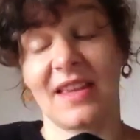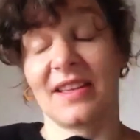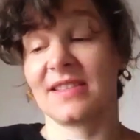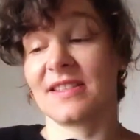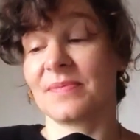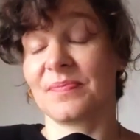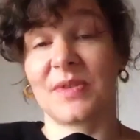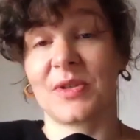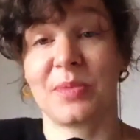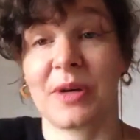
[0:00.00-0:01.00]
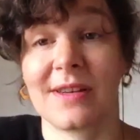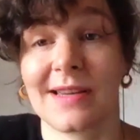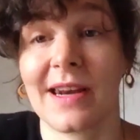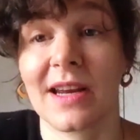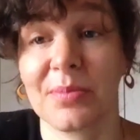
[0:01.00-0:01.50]
I think it's a super
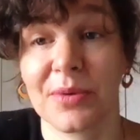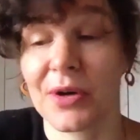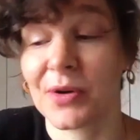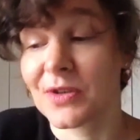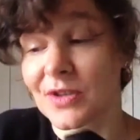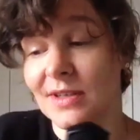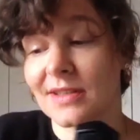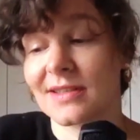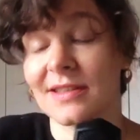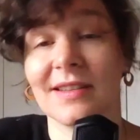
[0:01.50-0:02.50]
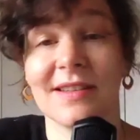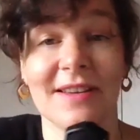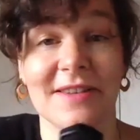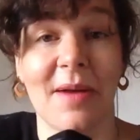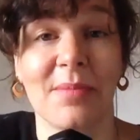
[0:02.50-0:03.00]
exciting approach, and it's an
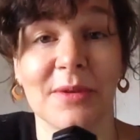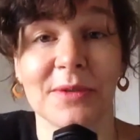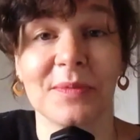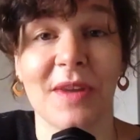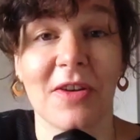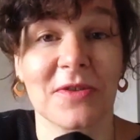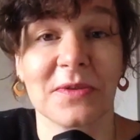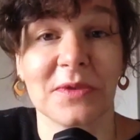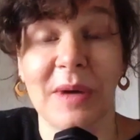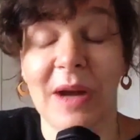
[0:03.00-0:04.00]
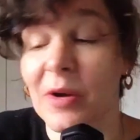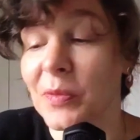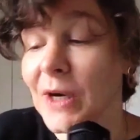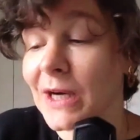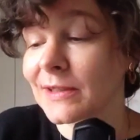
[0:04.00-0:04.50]
example also from my own
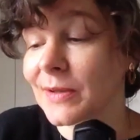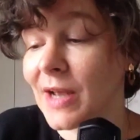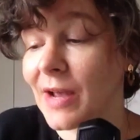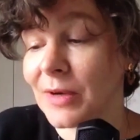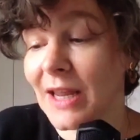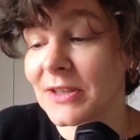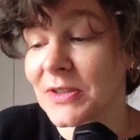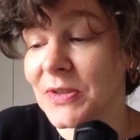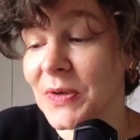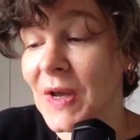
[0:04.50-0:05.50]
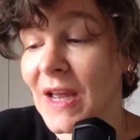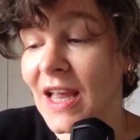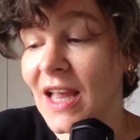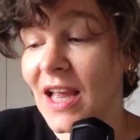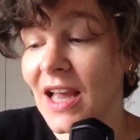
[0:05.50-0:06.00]
work that I would like to do.
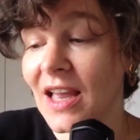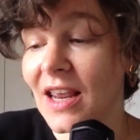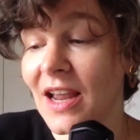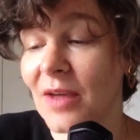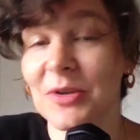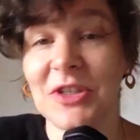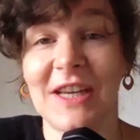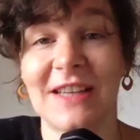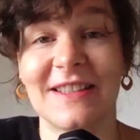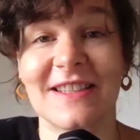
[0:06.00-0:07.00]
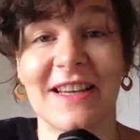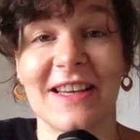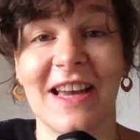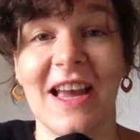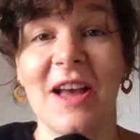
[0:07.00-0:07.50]
I appreciate this,
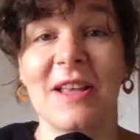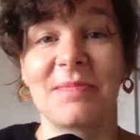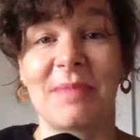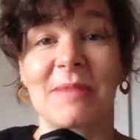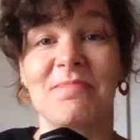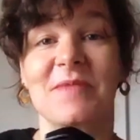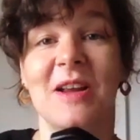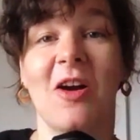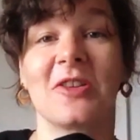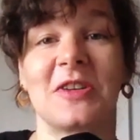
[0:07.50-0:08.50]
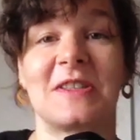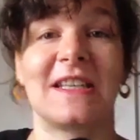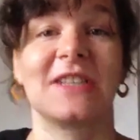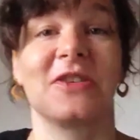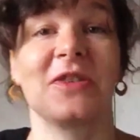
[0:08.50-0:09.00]
like, by
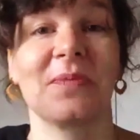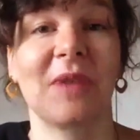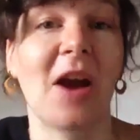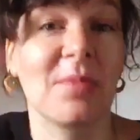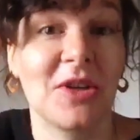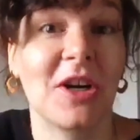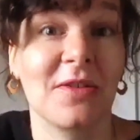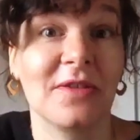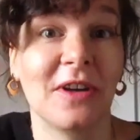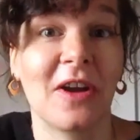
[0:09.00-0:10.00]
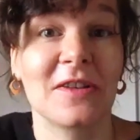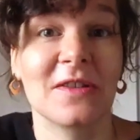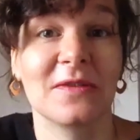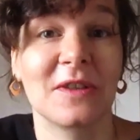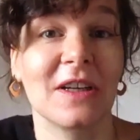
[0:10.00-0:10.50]
contrasting to the armchair
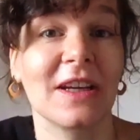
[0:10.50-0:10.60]
philosopher.